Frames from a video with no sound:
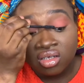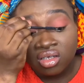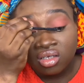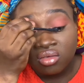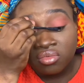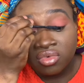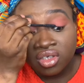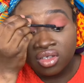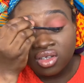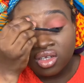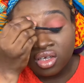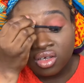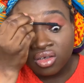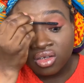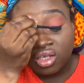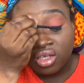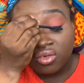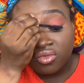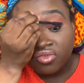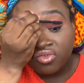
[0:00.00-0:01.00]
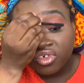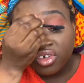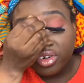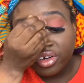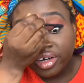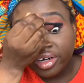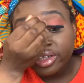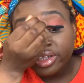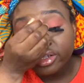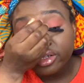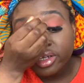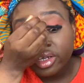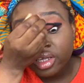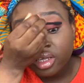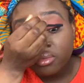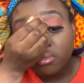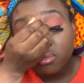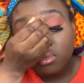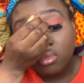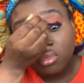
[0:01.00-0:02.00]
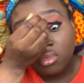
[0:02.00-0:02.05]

Give me a second, I'll figure out the name.